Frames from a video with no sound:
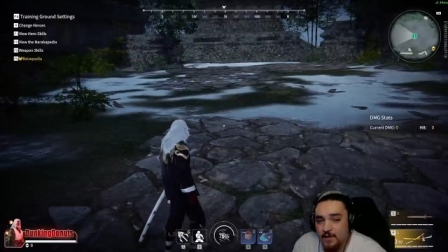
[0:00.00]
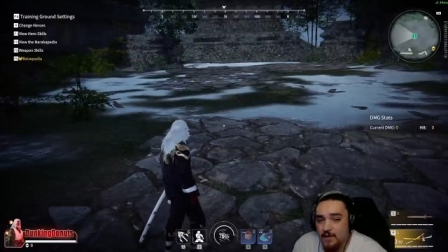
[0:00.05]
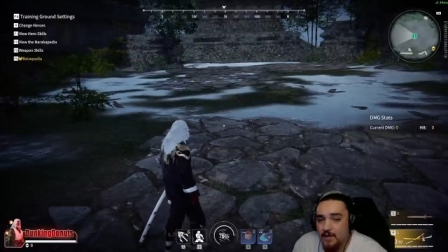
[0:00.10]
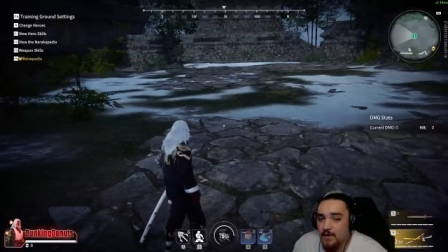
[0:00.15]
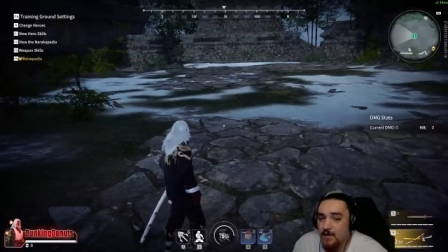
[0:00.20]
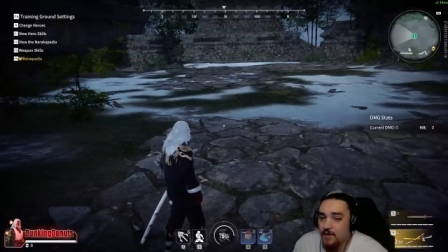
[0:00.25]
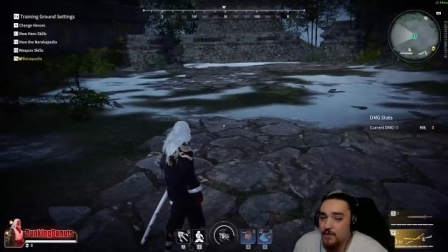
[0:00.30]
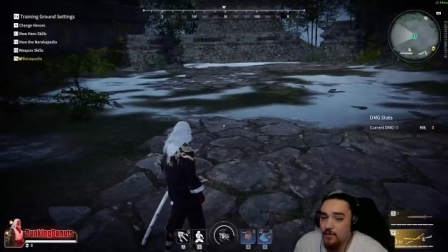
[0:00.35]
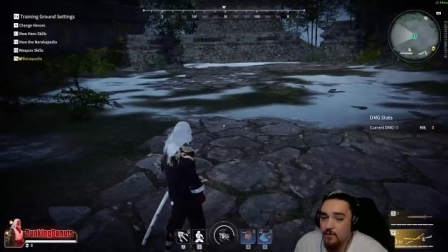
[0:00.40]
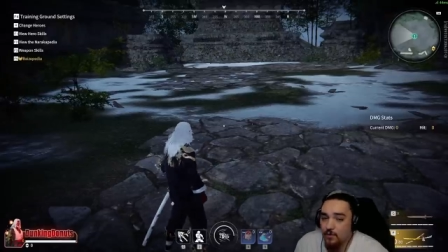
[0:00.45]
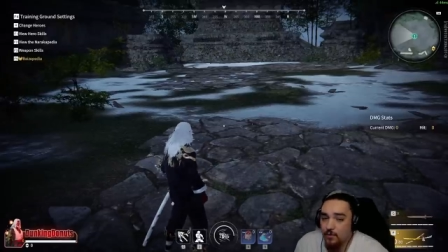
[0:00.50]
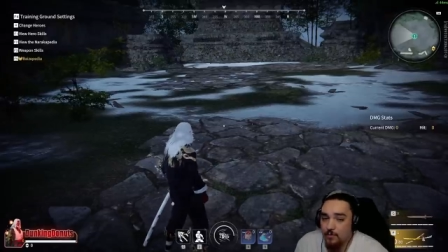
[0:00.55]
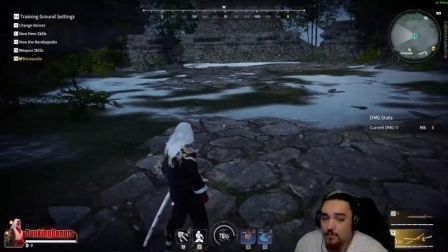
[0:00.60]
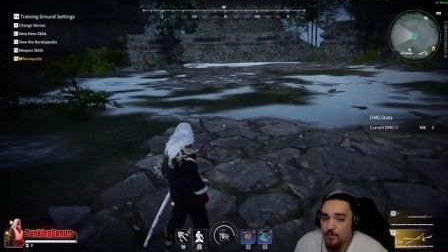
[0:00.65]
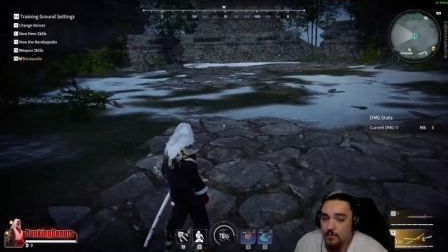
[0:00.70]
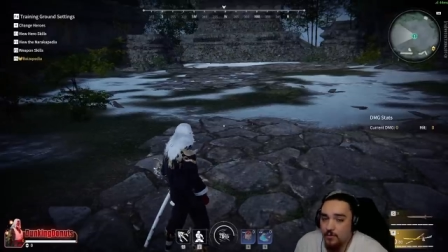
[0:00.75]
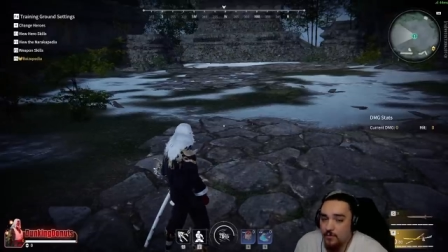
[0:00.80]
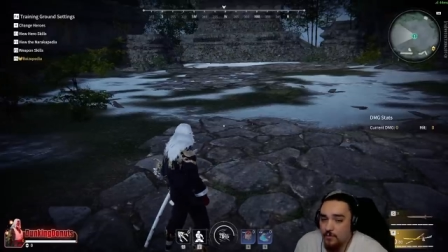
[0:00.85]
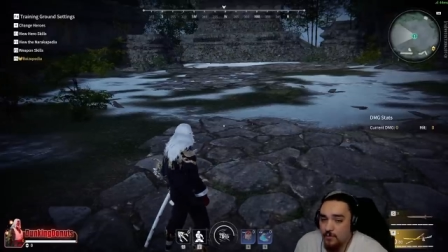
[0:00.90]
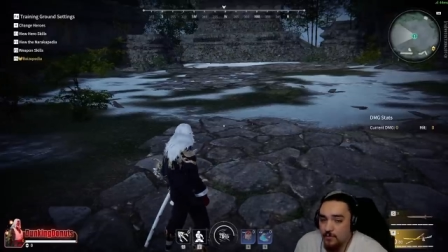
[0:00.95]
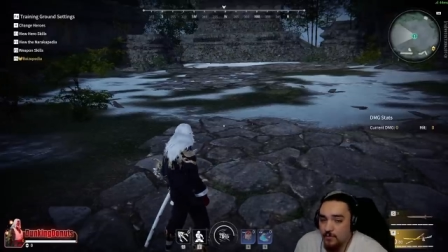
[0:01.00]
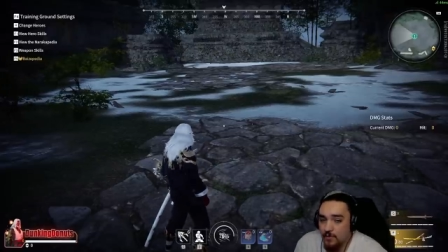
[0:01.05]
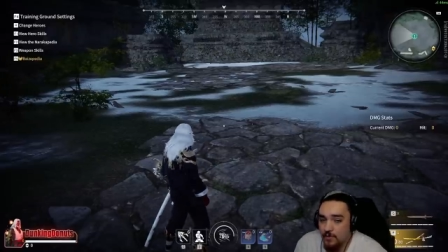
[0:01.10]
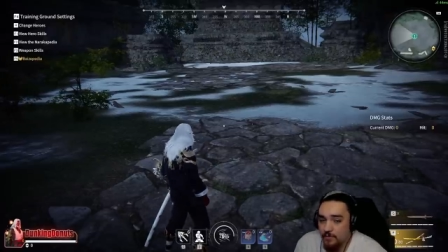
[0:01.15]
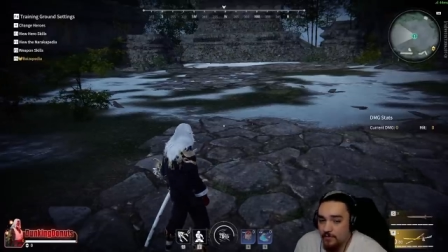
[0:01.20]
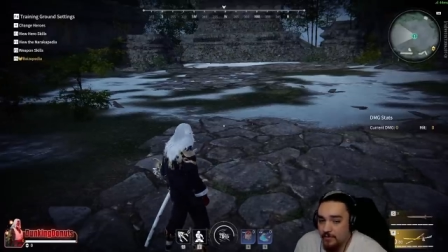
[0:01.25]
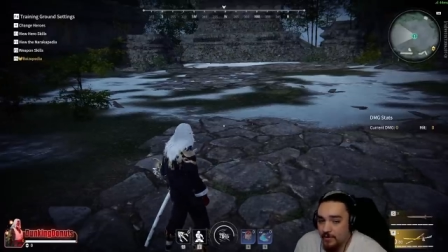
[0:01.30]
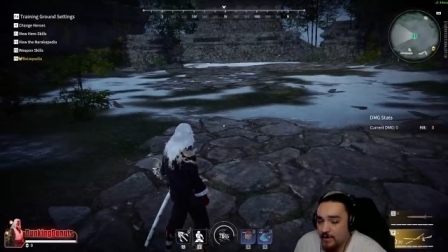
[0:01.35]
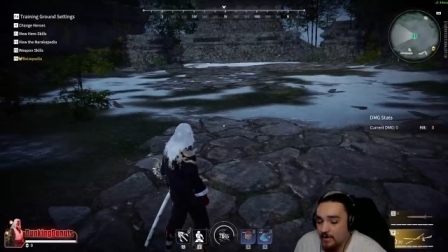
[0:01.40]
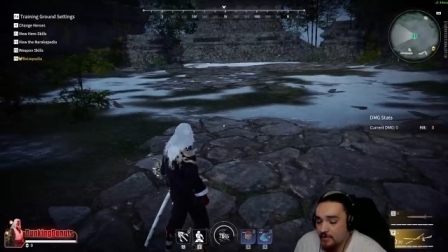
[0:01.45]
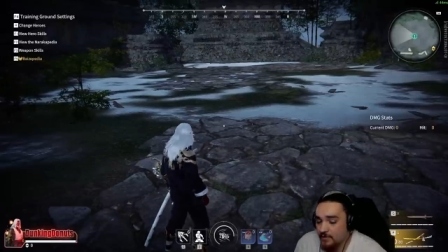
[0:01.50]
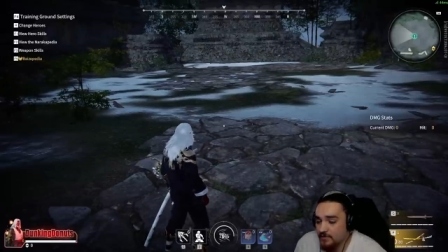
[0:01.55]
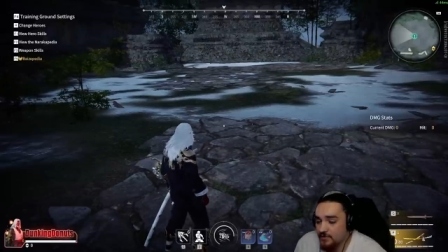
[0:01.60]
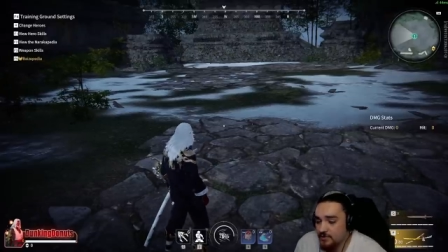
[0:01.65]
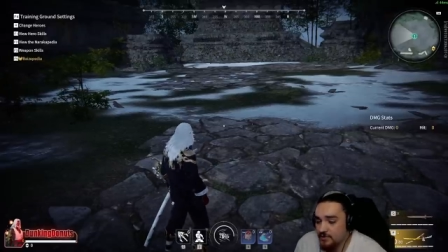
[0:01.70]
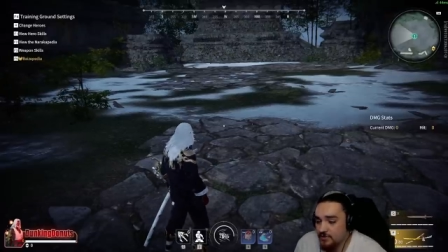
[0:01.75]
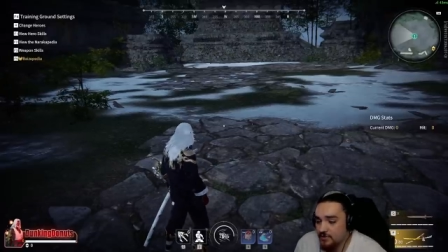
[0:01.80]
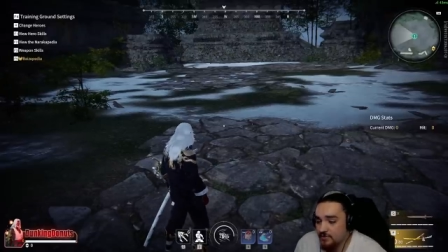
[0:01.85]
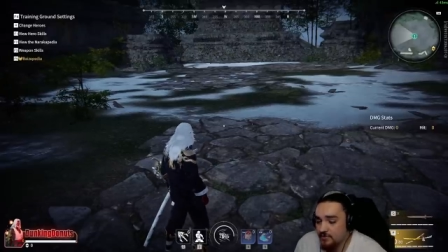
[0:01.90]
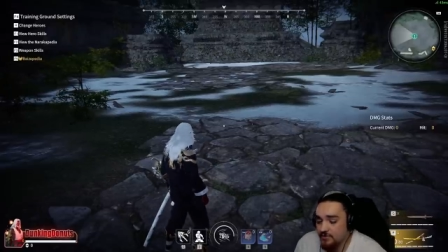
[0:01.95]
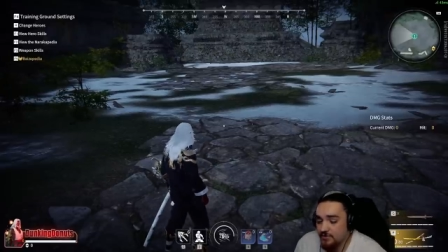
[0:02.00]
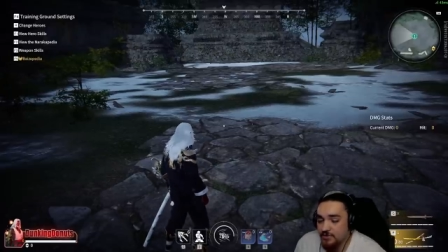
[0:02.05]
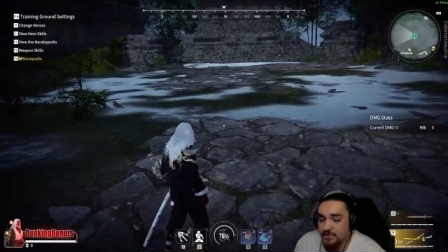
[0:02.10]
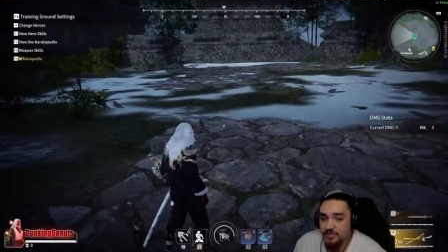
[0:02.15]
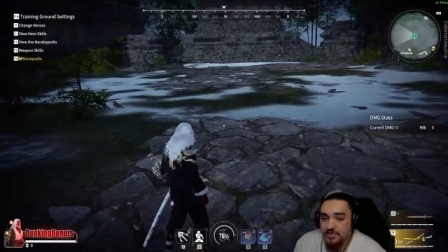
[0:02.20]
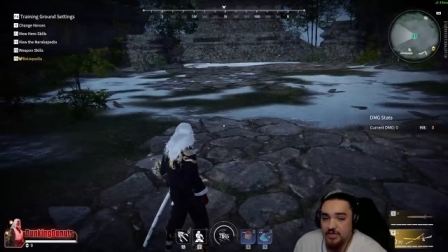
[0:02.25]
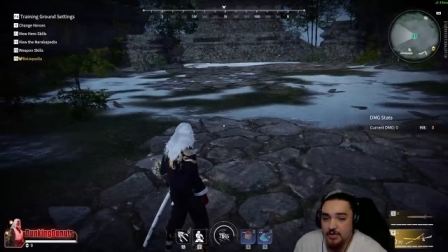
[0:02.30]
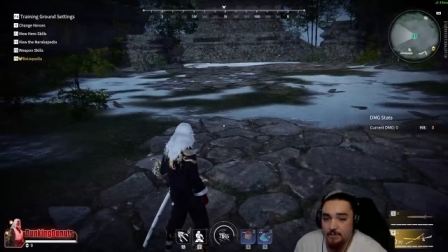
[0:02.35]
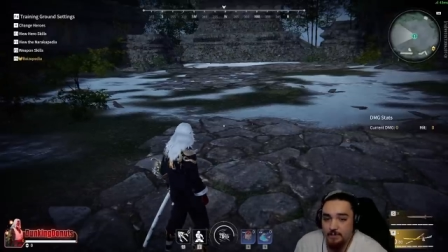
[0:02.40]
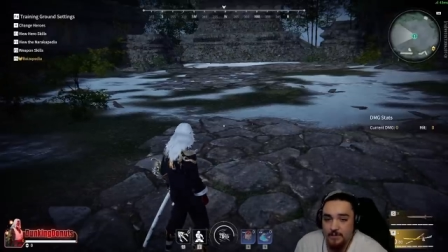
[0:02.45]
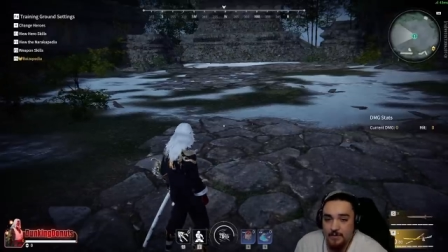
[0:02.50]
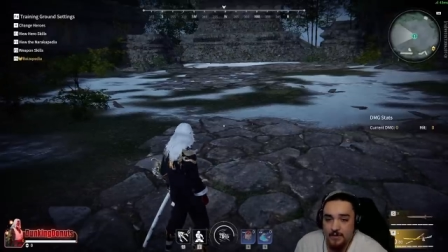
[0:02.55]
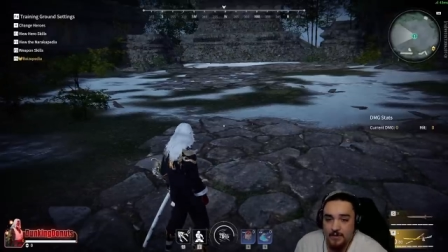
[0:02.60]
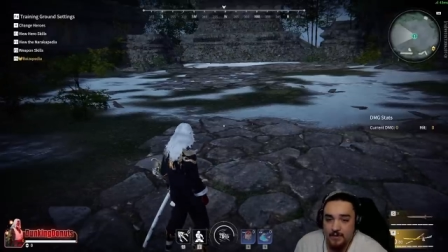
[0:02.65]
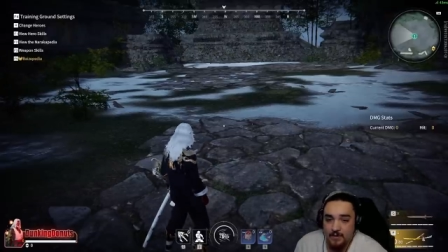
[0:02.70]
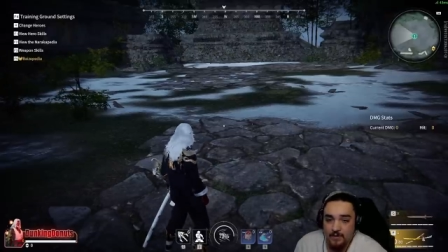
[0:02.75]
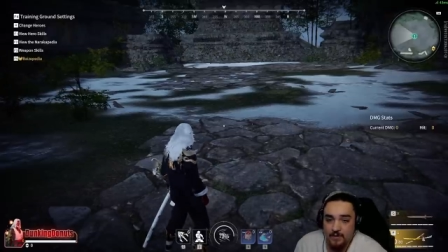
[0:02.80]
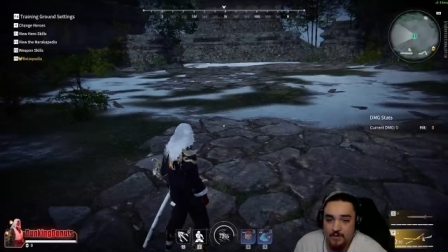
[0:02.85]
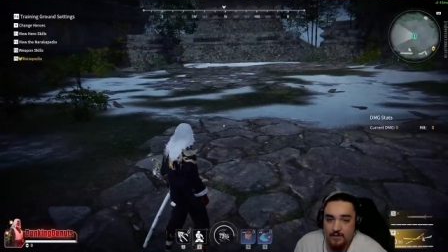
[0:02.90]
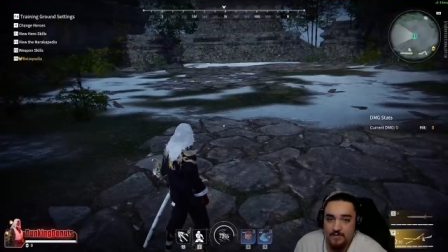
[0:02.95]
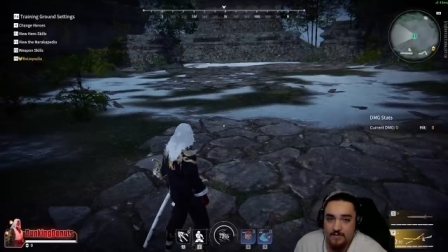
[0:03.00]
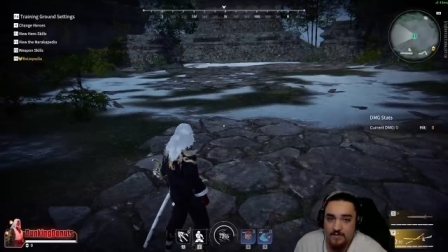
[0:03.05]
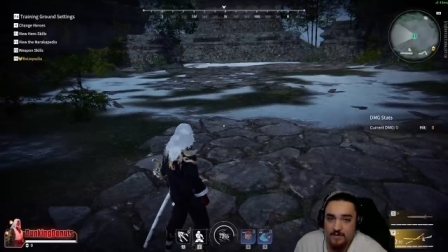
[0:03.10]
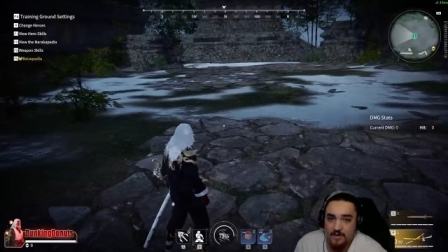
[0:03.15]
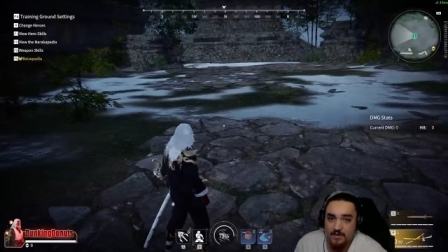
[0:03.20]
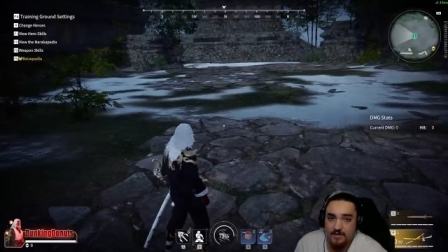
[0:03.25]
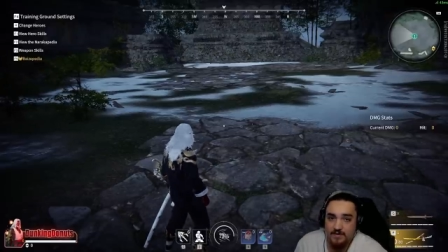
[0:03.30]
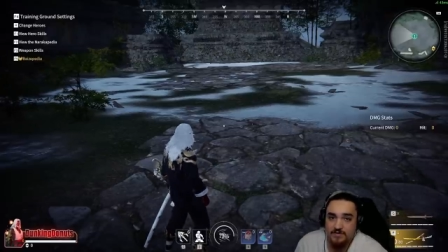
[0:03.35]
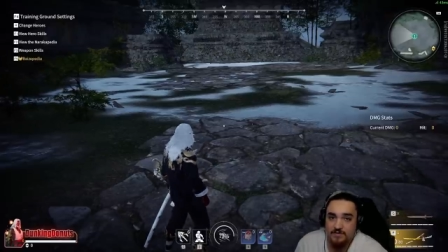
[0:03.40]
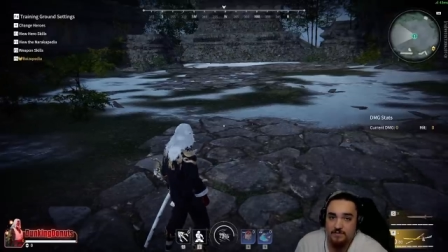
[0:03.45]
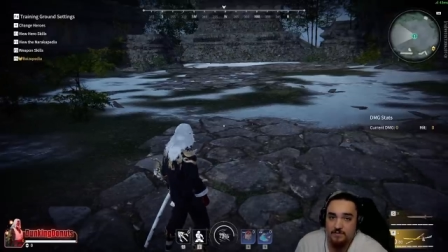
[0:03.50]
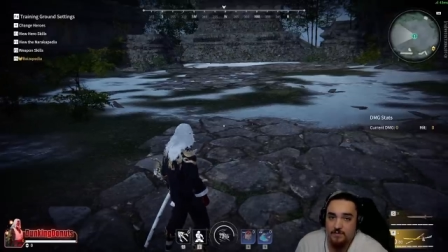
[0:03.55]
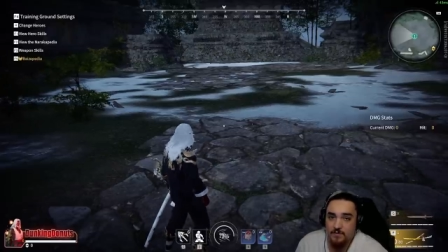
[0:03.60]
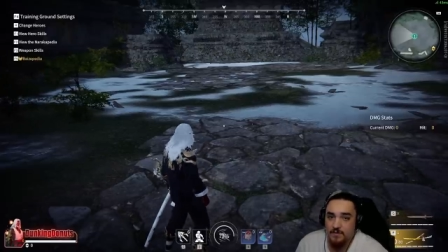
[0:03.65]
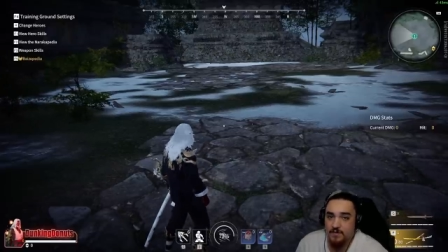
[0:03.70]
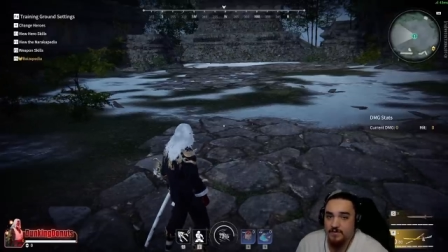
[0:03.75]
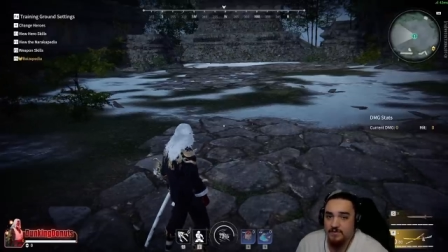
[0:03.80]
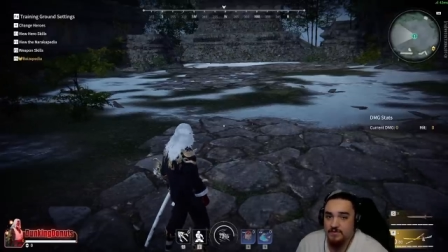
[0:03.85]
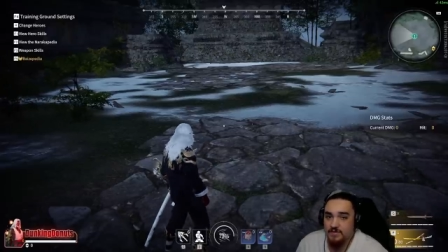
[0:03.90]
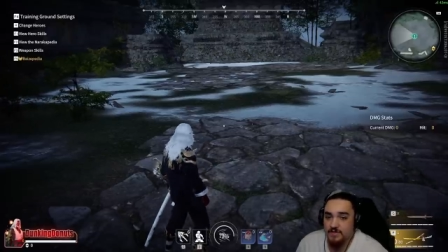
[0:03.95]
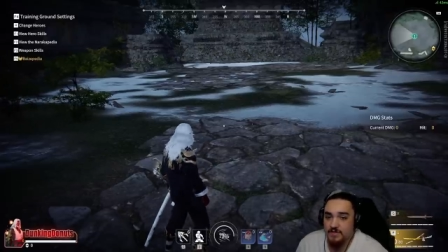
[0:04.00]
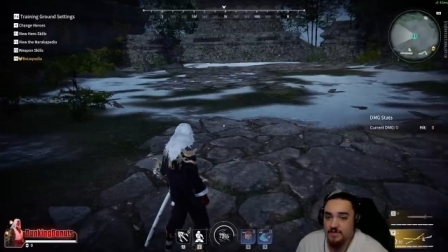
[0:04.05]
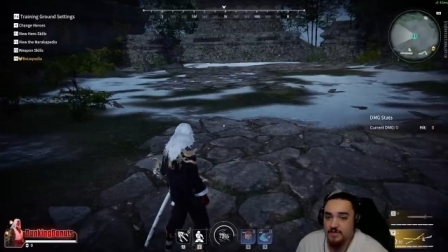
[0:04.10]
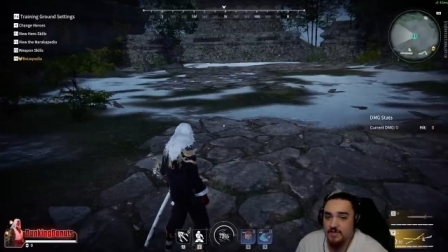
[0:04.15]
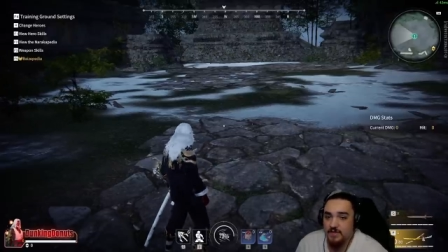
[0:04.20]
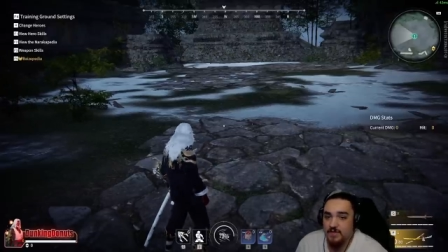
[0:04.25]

and normal crouched or jumping attacks more easily